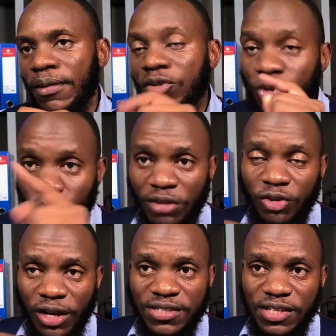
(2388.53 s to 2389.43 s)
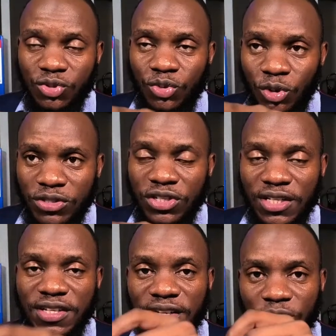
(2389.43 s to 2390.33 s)
So do you have your answers to those drugs
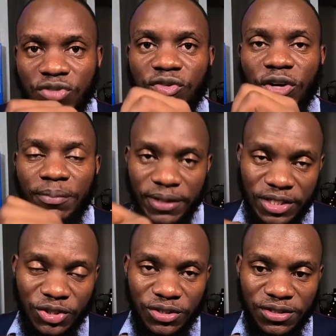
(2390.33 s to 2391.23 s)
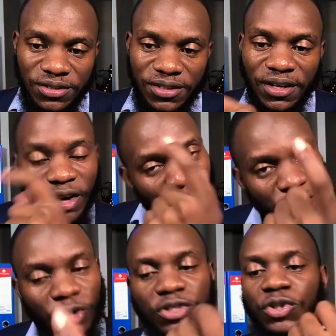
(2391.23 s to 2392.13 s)
that are used for hypertension? Of
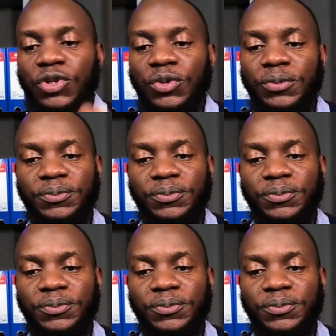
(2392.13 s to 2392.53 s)
course you do.